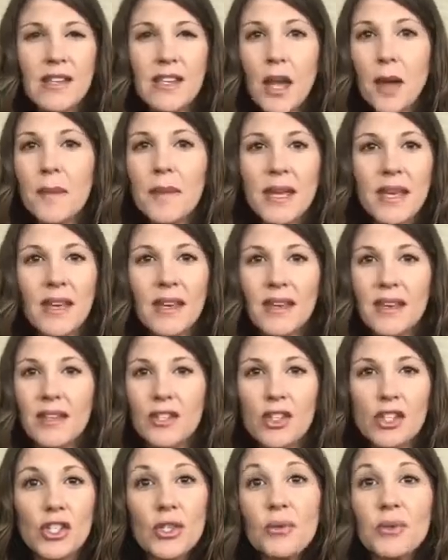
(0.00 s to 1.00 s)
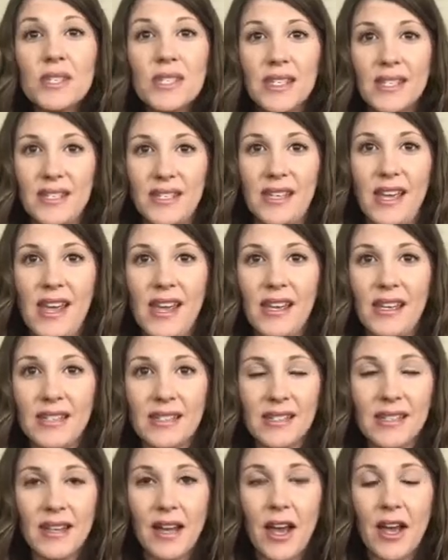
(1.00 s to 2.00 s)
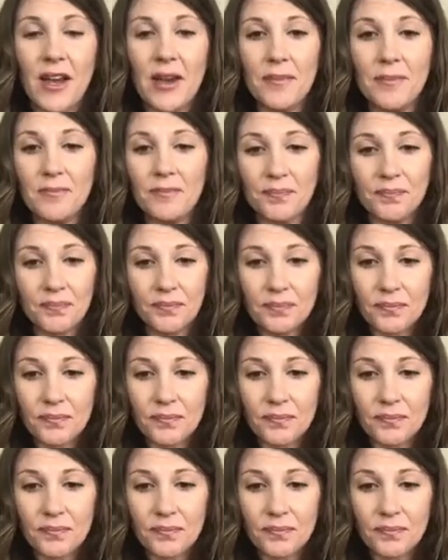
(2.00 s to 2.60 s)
yummy, juicy steaks. And